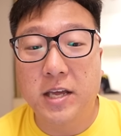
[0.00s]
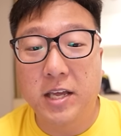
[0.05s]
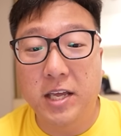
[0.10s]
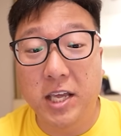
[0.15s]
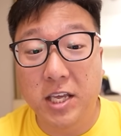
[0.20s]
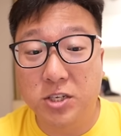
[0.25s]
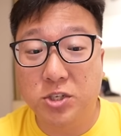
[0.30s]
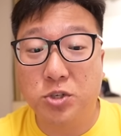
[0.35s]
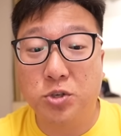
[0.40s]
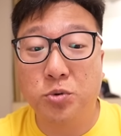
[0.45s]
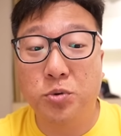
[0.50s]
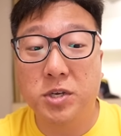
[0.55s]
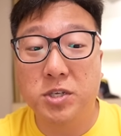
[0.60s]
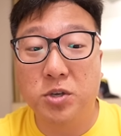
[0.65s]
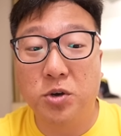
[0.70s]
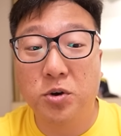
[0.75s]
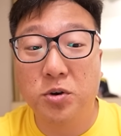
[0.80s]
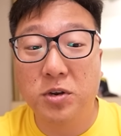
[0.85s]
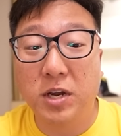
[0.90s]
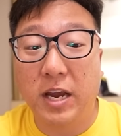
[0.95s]
each to
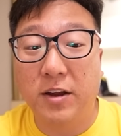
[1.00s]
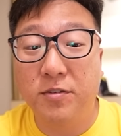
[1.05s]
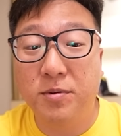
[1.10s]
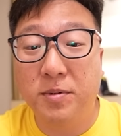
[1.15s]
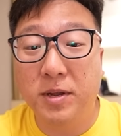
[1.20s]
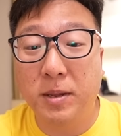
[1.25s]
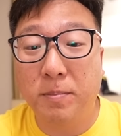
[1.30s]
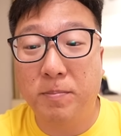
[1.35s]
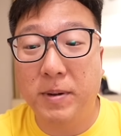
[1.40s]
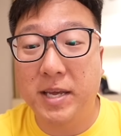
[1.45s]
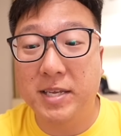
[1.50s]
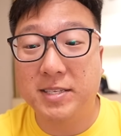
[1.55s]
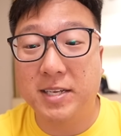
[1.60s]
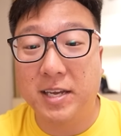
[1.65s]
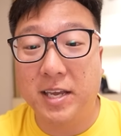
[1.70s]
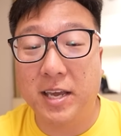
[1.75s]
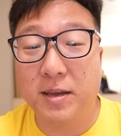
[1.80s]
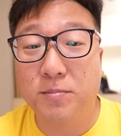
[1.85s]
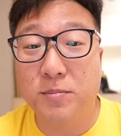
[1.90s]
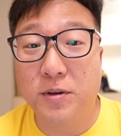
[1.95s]
his own. Everybody plays the
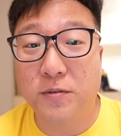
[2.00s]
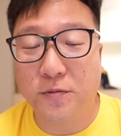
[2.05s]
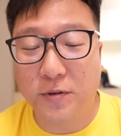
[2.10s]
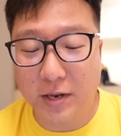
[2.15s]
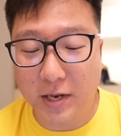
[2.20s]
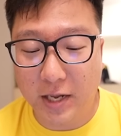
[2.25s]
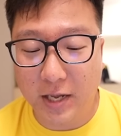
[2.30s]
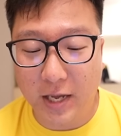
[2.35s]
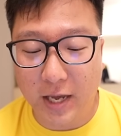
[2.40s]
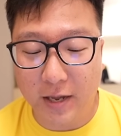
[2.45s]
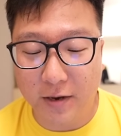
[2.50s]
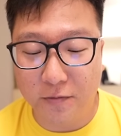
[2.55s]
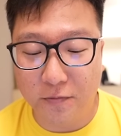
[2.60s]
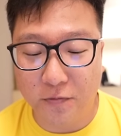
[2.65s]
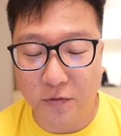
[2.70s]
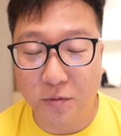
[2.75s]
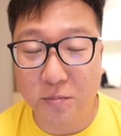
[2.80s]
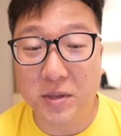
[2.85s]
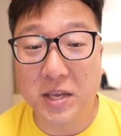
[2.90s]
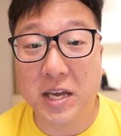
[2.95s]
game differently, and
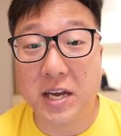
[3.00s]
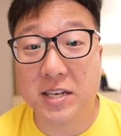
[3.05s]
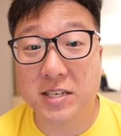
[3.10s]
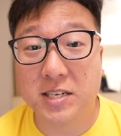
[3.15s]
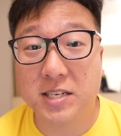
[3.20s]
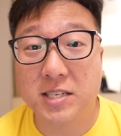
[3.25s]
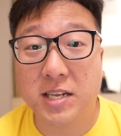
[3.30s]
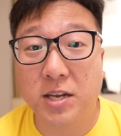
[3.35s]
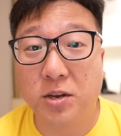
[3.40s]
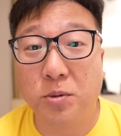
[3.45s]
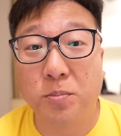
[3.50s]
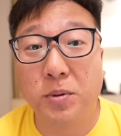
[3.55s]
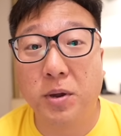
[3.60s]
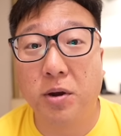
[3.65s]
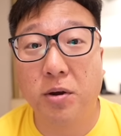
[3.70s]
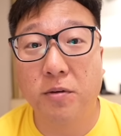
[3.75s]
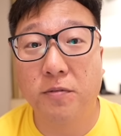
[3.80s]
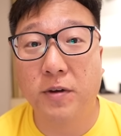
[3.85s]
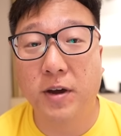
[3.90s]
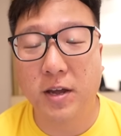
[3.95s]
for me, I just like to
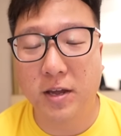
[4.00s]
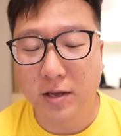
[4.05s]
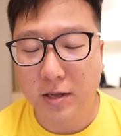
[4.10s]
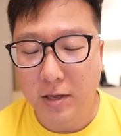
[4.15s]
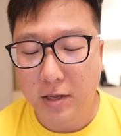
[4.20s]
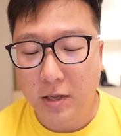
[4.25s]
purify